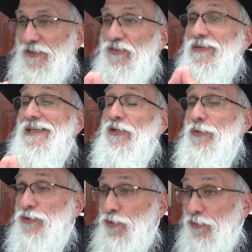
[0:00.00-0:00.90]
if it's
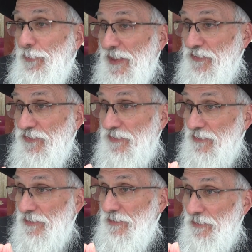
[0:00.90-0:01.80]
liquid toothpaste
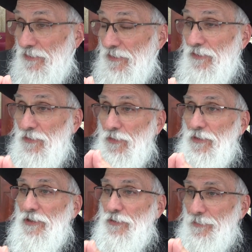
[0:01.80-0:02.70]

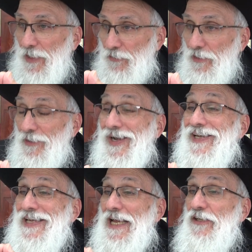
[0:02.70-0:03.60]
or liquid mouth.
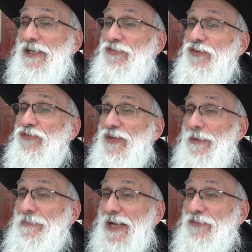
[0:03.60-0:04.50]
Again, it's the
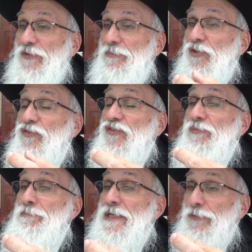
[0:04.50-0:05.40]
same concept. You're
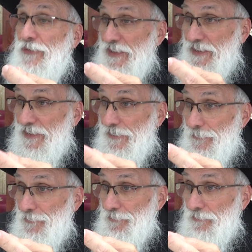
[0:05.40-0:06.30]
smearing.
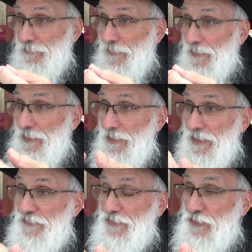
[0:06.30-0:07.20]
It's a